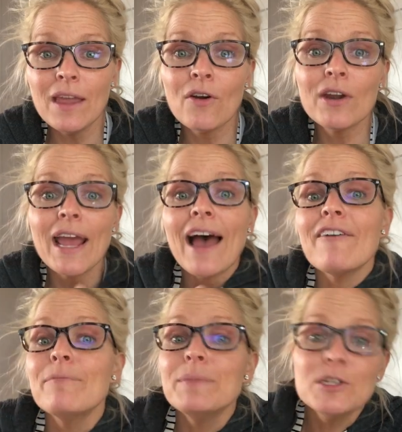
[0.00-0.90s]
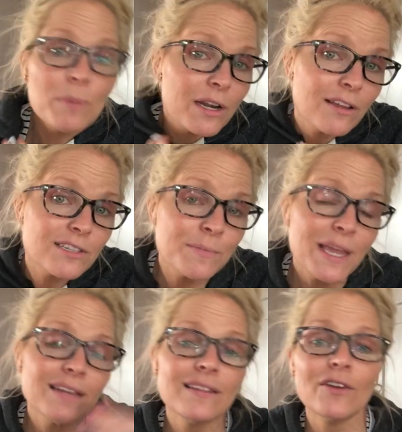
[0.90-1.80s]
they already have Beachbody On
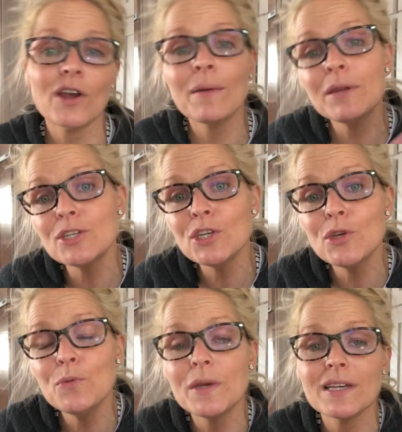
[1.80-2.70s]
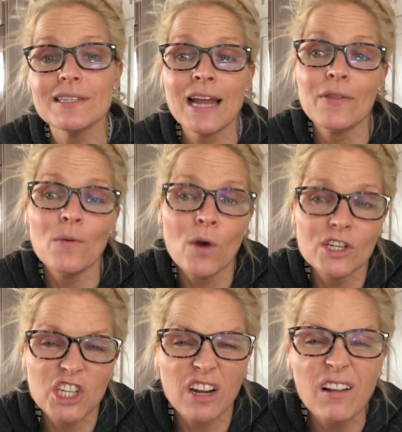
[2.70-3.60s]
Demand and they're coming to you because now they
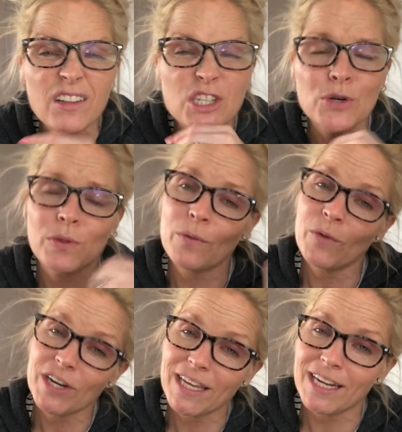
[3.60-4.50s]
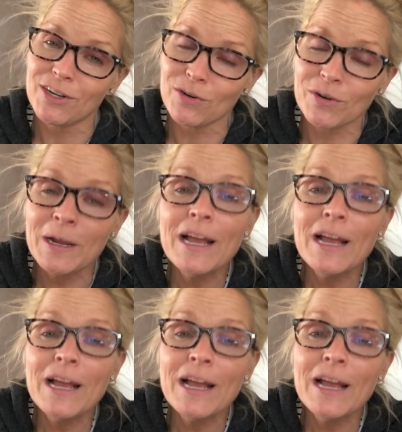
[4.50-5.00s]
want Shakeology or they want to get in your